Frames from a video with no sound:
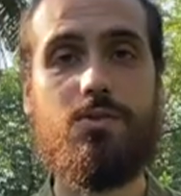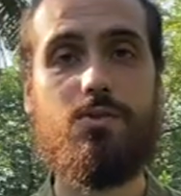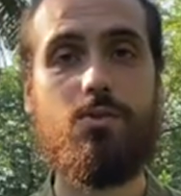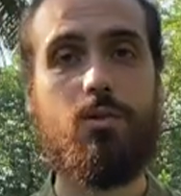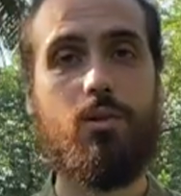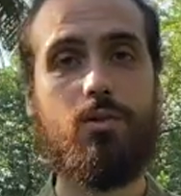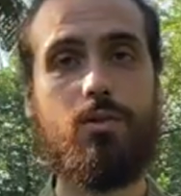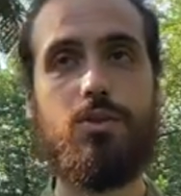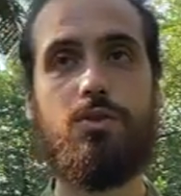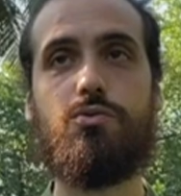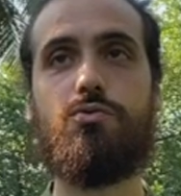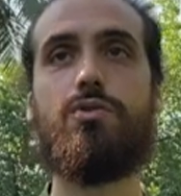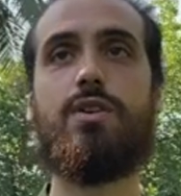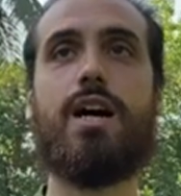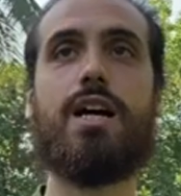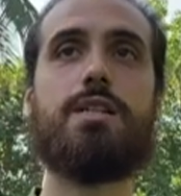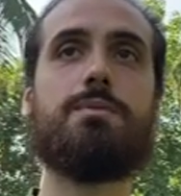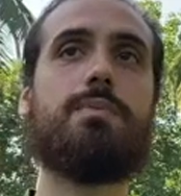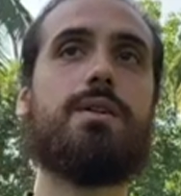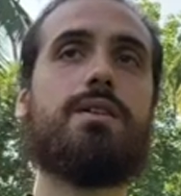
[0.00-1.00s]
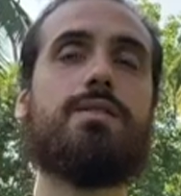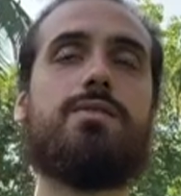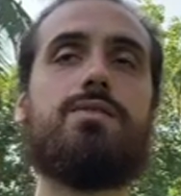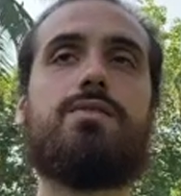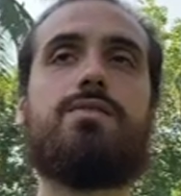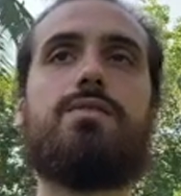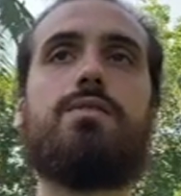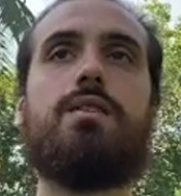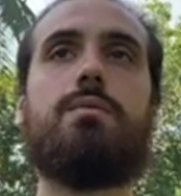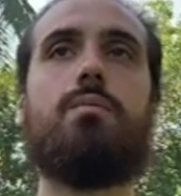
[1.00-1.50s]
So all these three
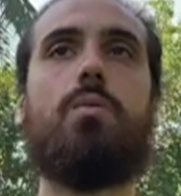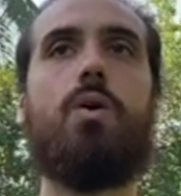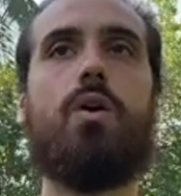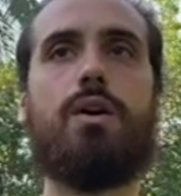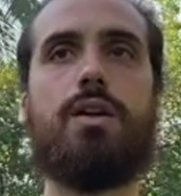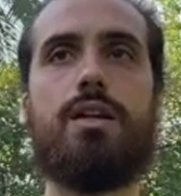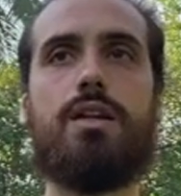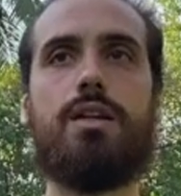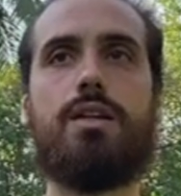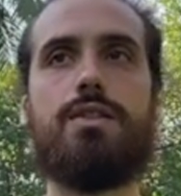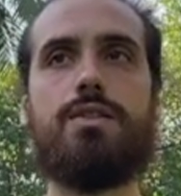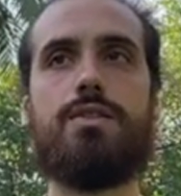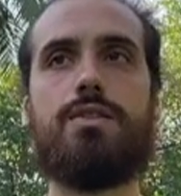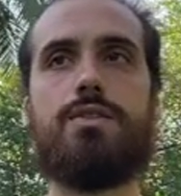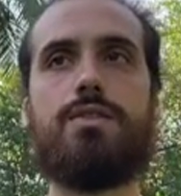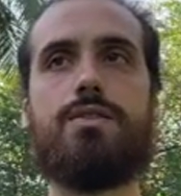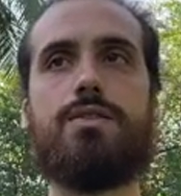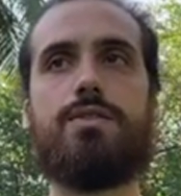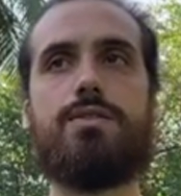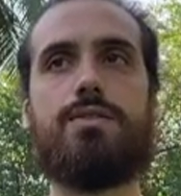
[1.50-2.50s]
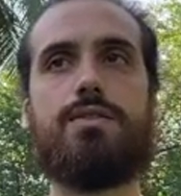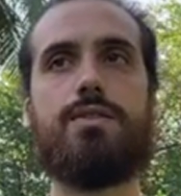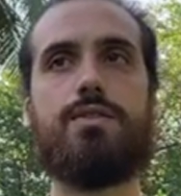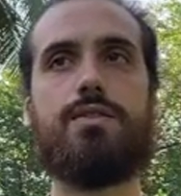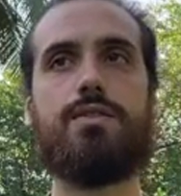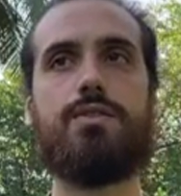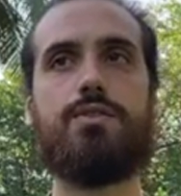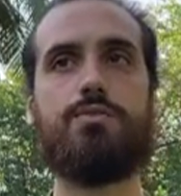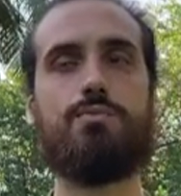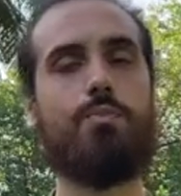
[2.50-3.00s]
aspects, the more these
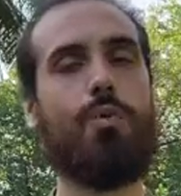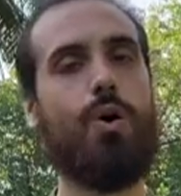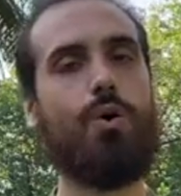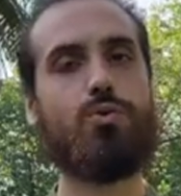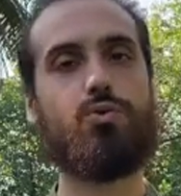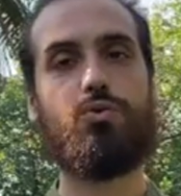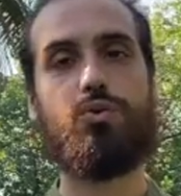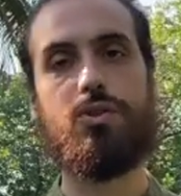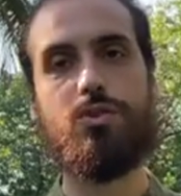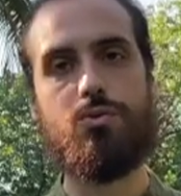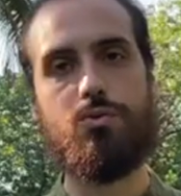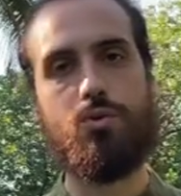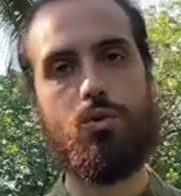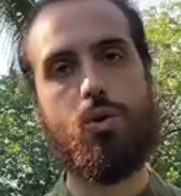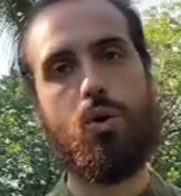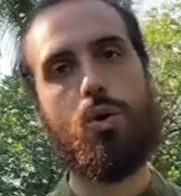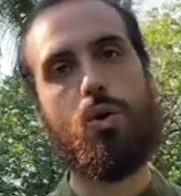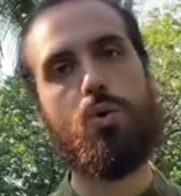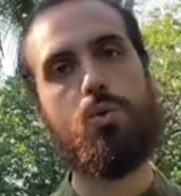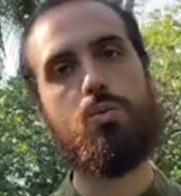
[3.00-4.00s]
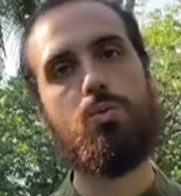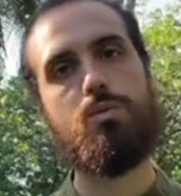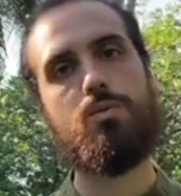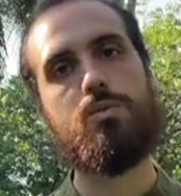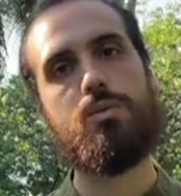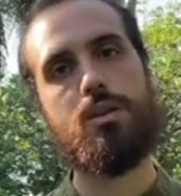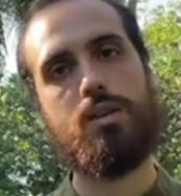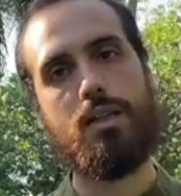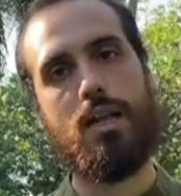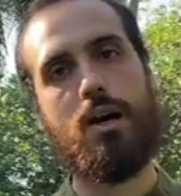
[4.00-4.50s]
small trees grow
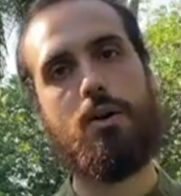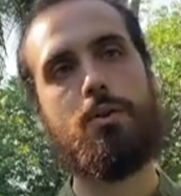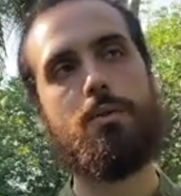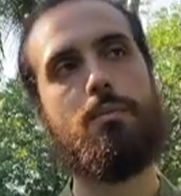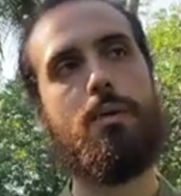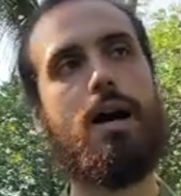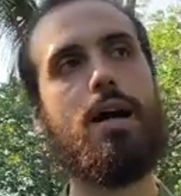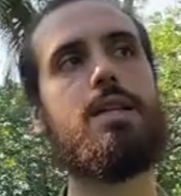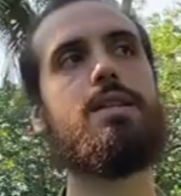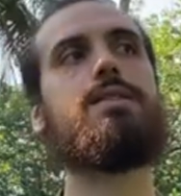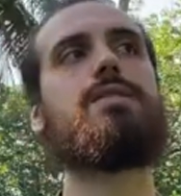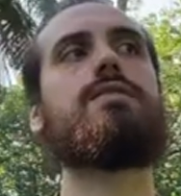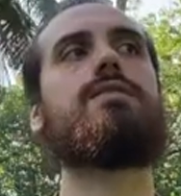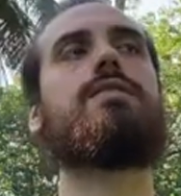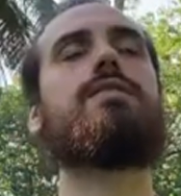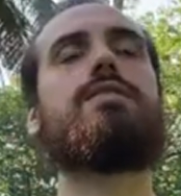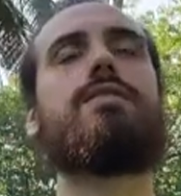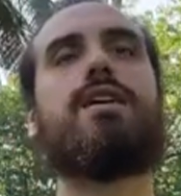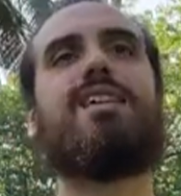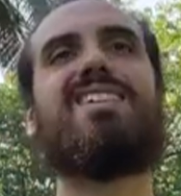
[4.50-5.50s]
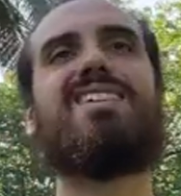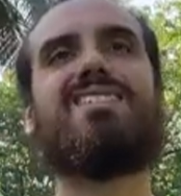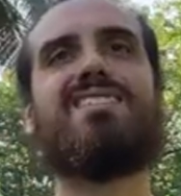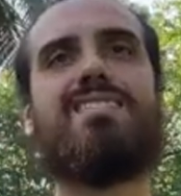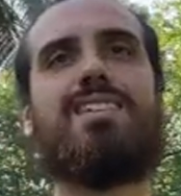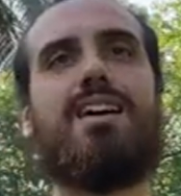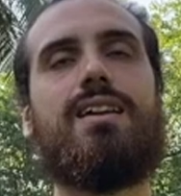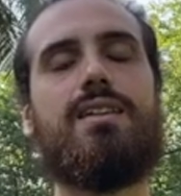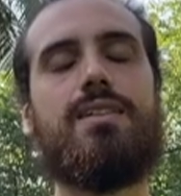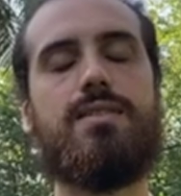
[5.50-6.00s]
in our minds, these
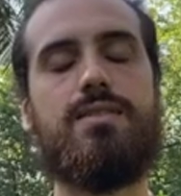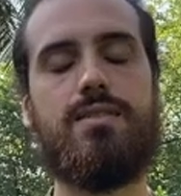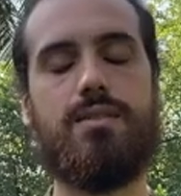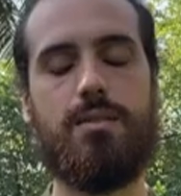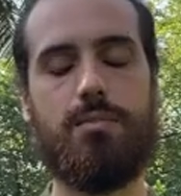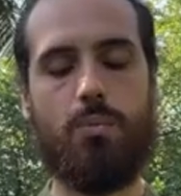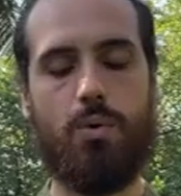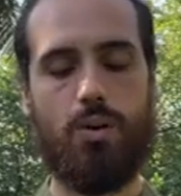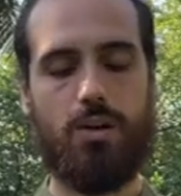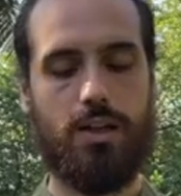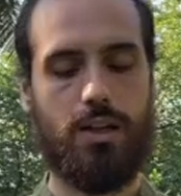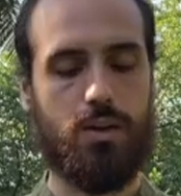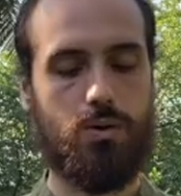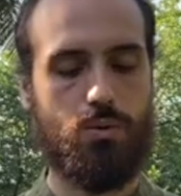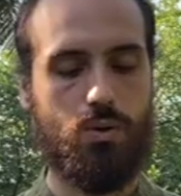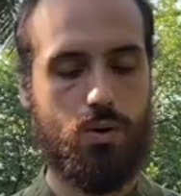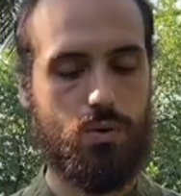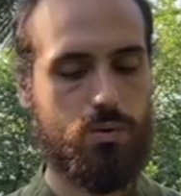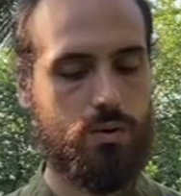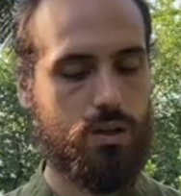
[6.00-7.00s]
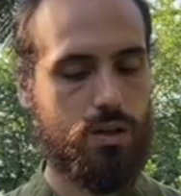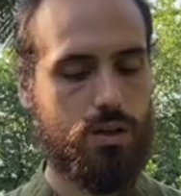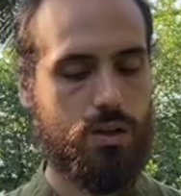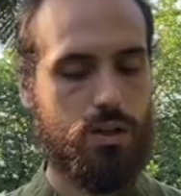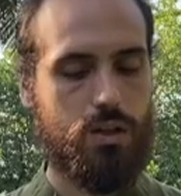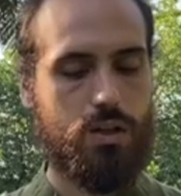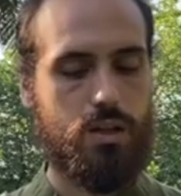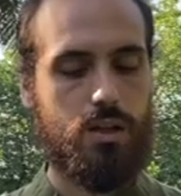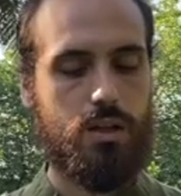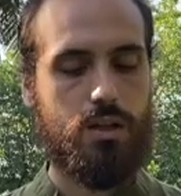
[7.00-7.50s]
understandings, the more they grow,
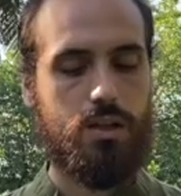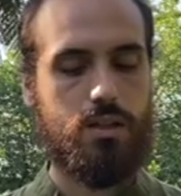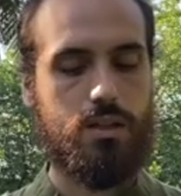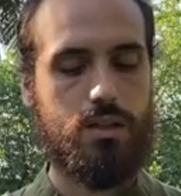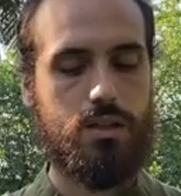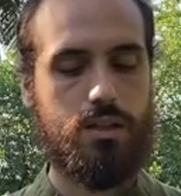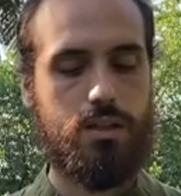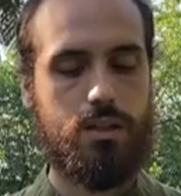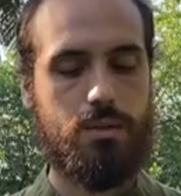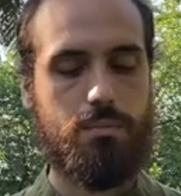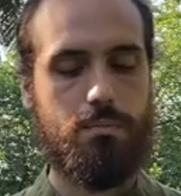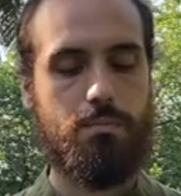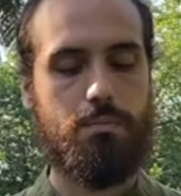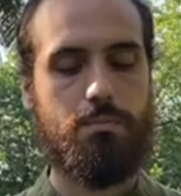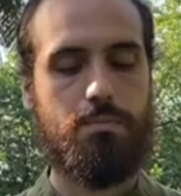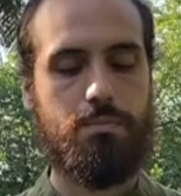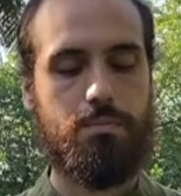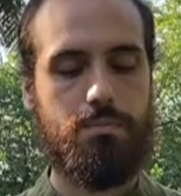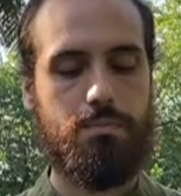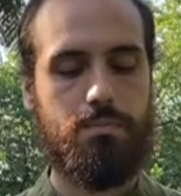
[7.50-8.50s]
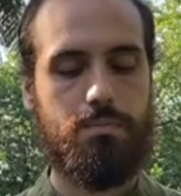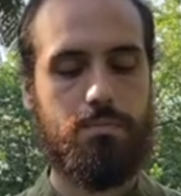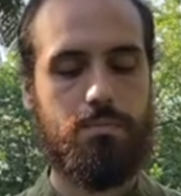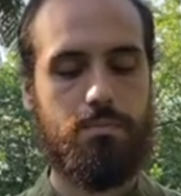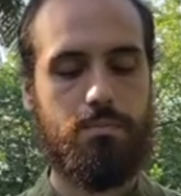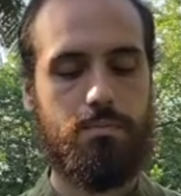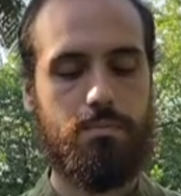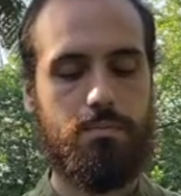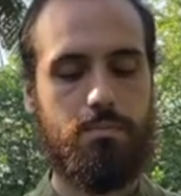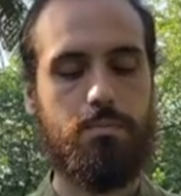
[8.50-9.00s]
the
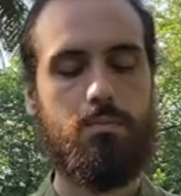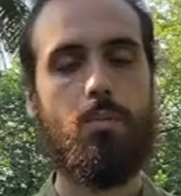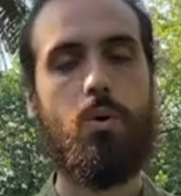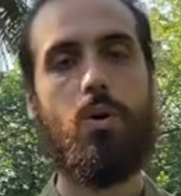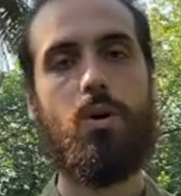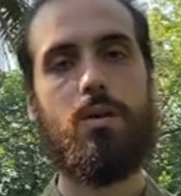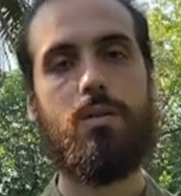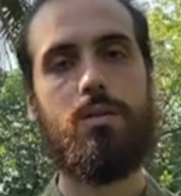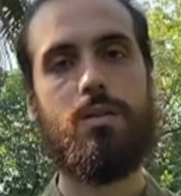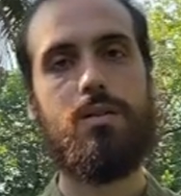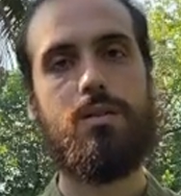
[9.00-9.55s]
more,